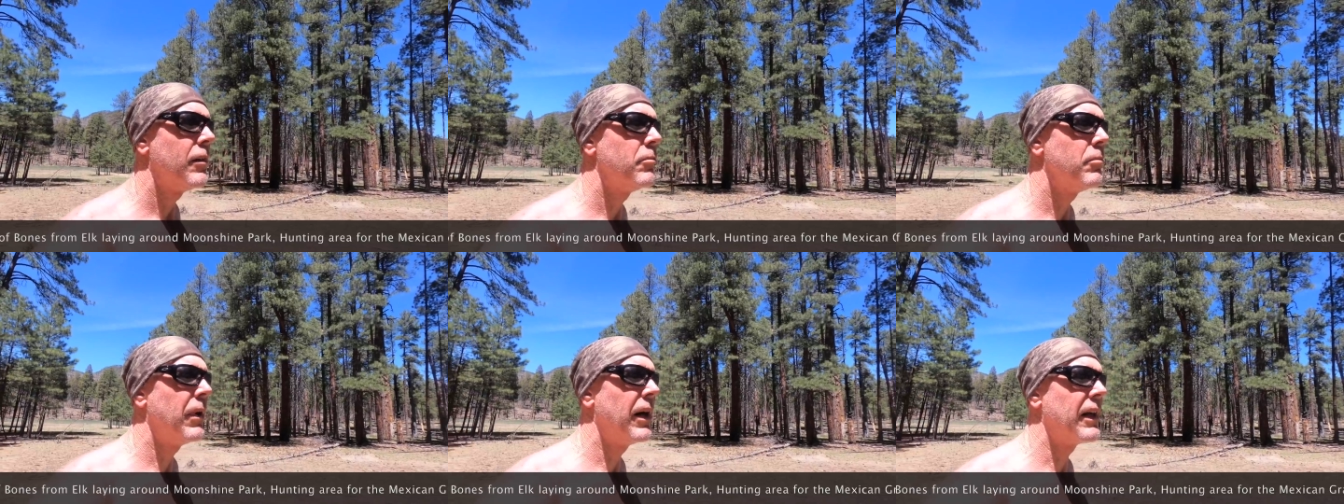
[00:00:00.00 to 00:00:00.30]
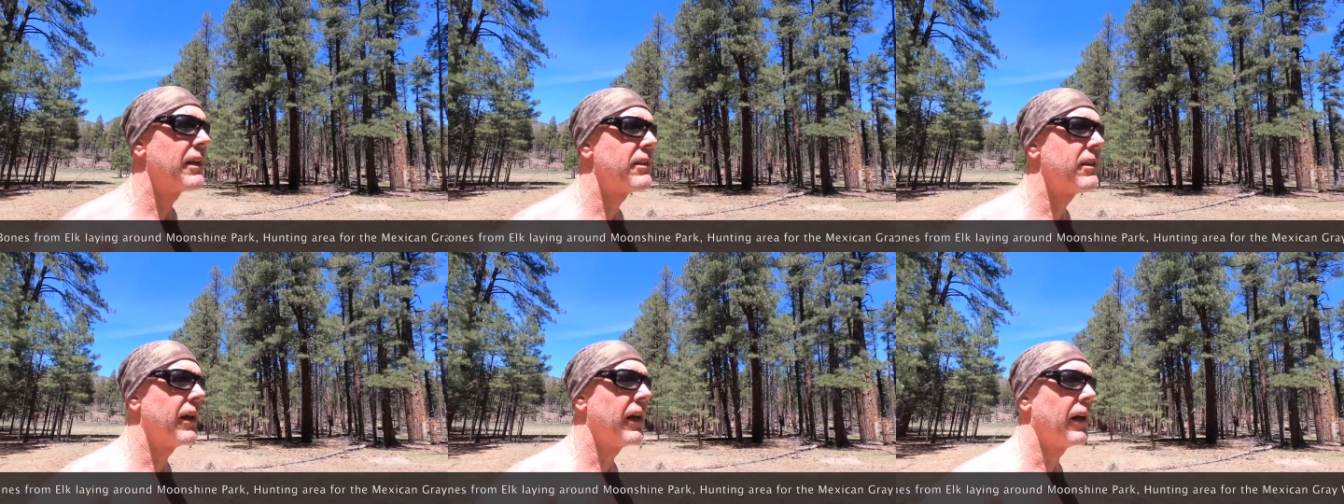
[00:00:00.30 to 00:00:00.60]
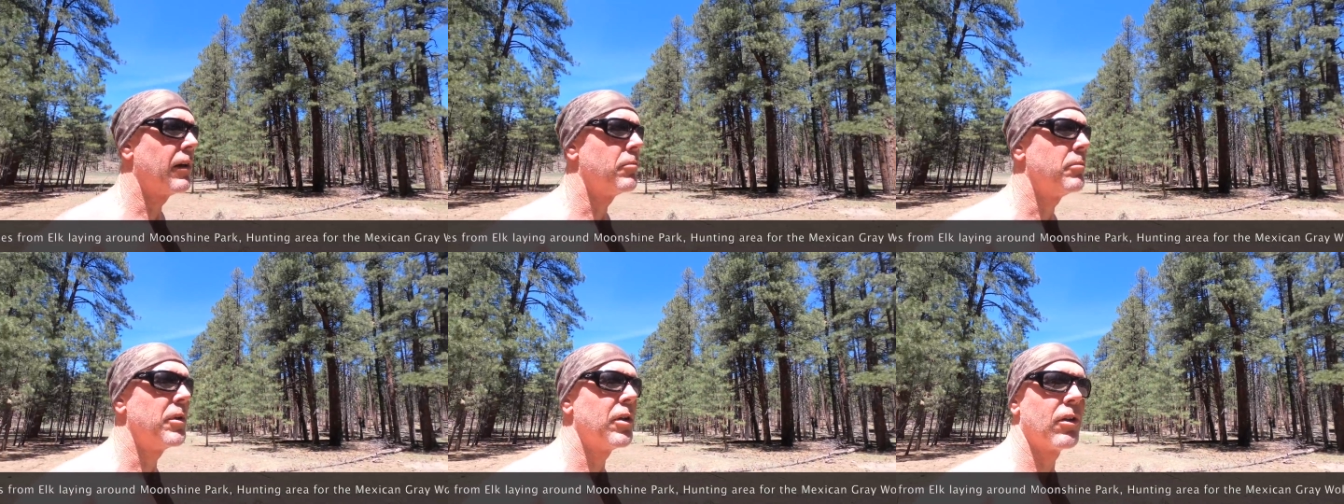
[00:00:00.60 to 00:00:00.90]
but
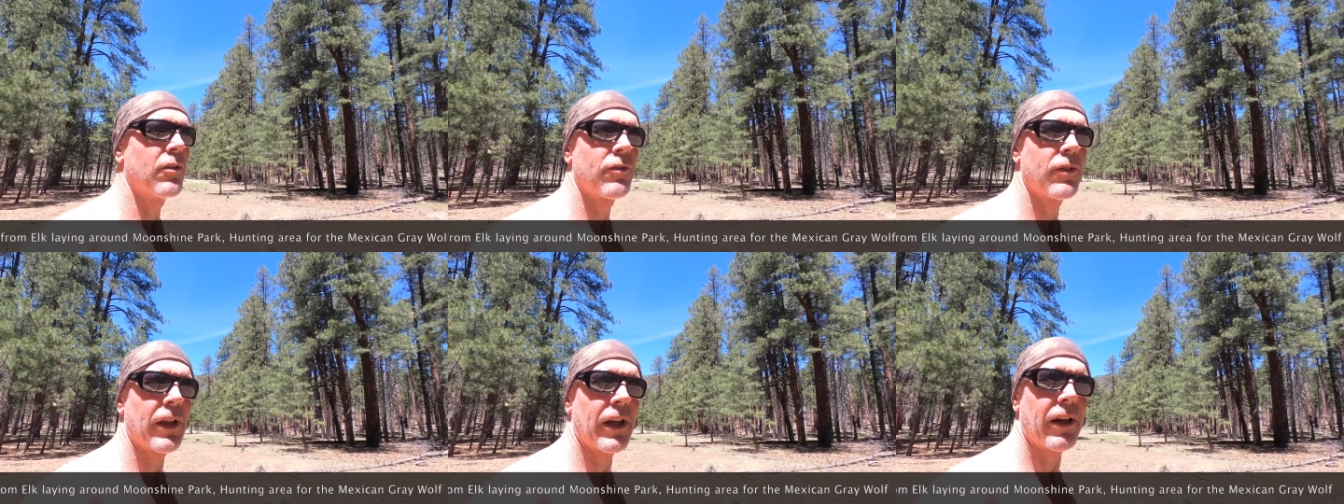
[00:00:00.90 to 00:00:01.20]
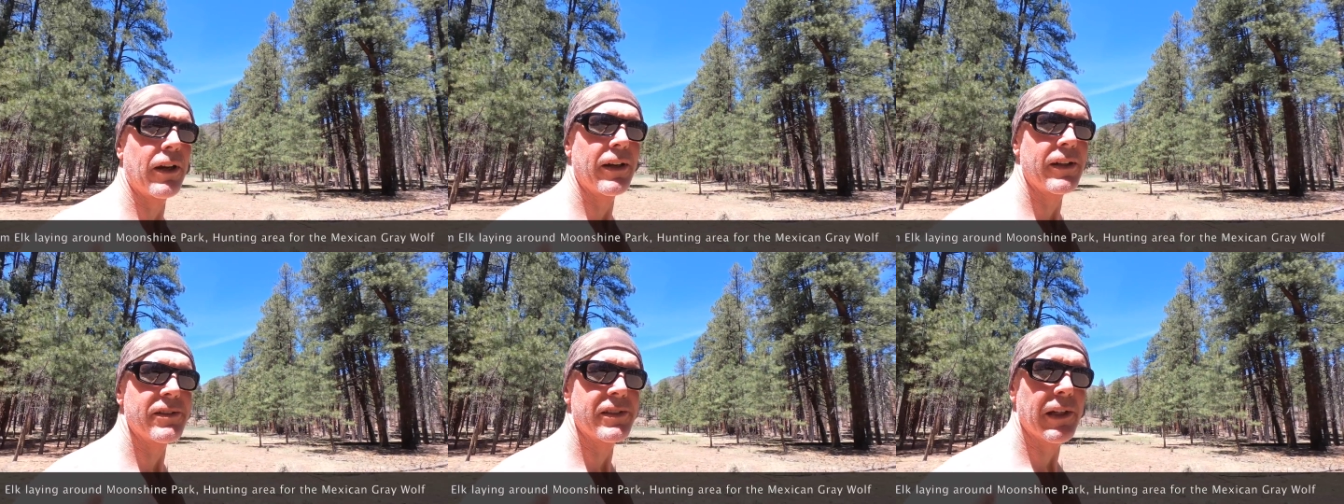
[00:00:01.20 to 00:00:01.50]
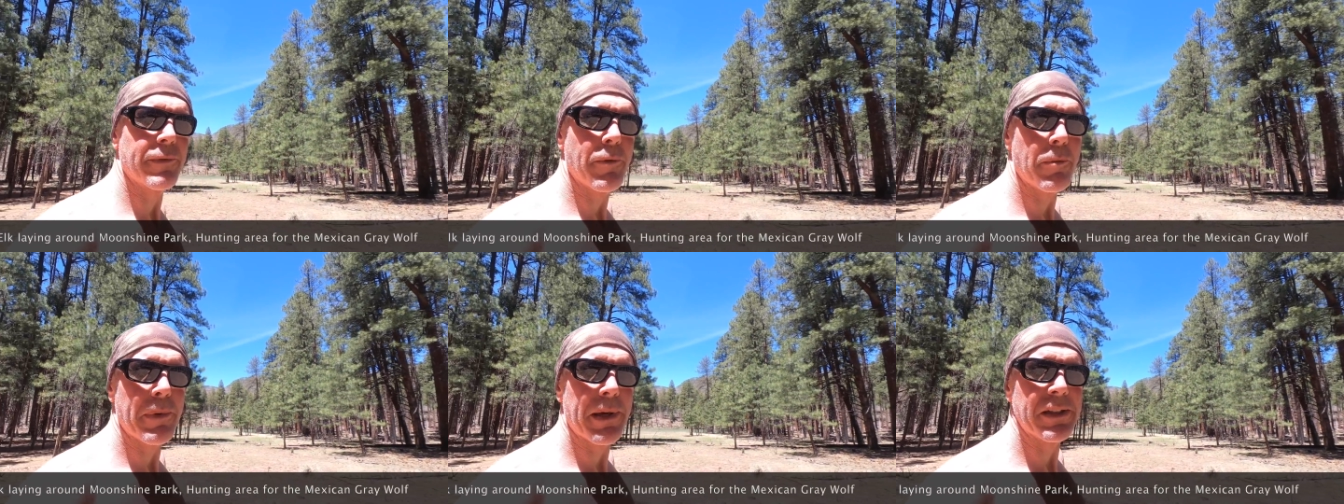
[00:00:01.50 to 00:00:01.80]
beautiful area to
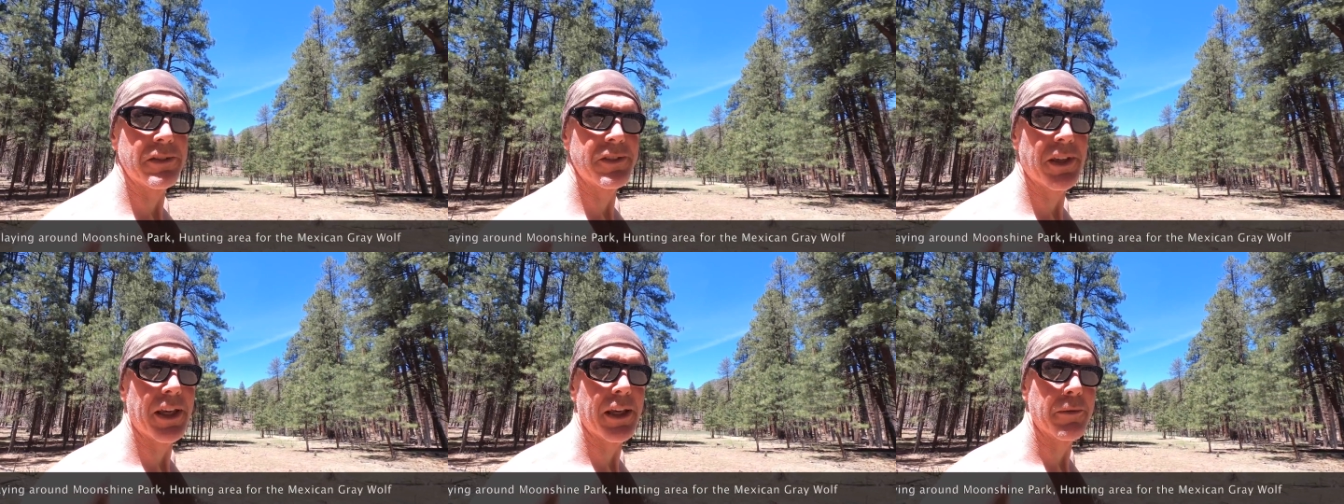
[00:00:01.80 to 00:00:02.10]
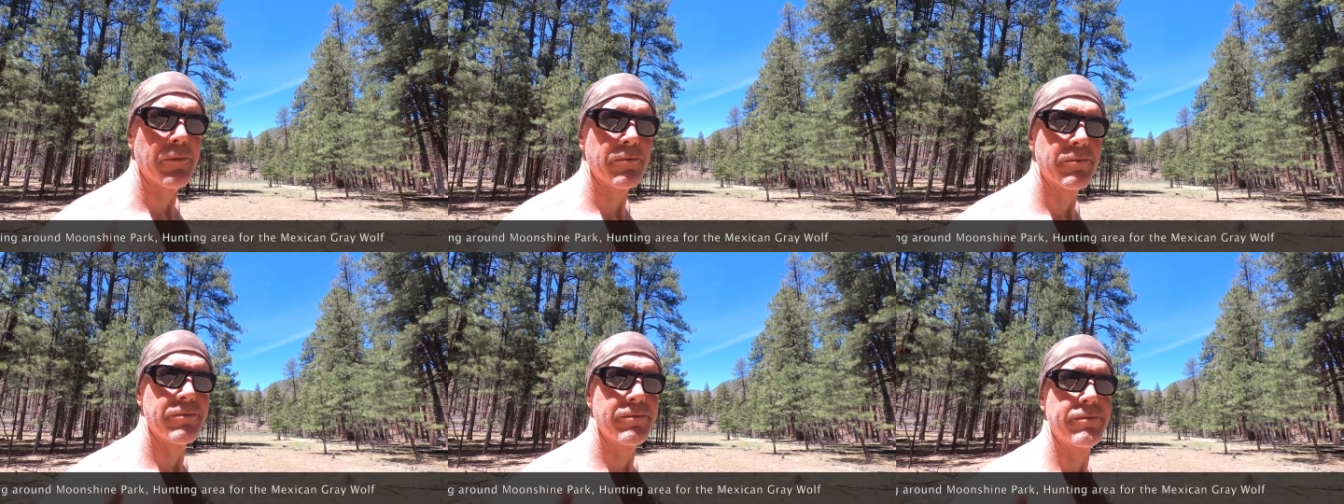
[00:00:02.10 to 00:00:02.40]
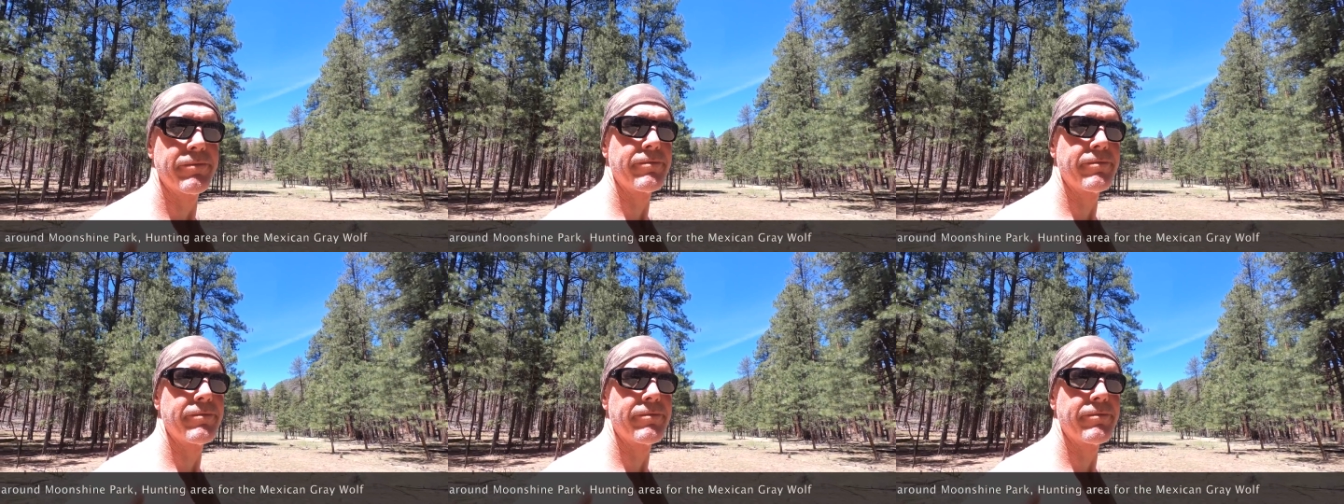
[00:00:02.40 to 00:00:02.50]
set up a base camp. So